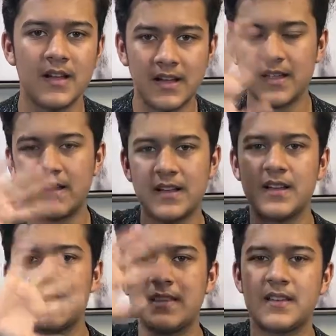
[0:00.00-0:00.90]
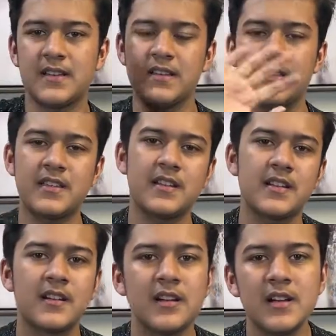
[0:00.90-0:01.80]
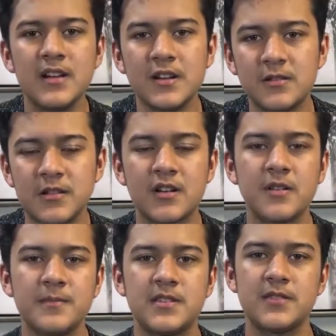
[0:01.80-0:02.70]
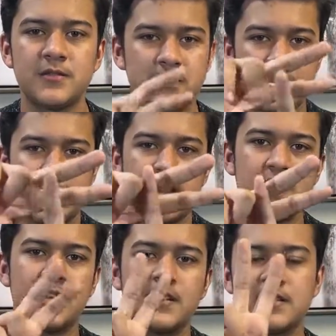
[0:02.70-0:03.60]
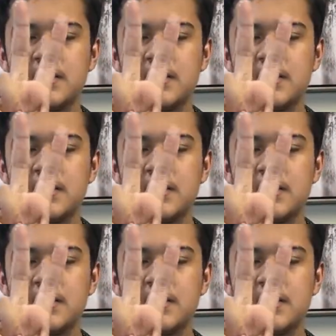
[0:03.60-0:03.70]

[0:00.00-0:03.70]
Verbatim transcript: Hi guys, Aniq here. Welcome to K2M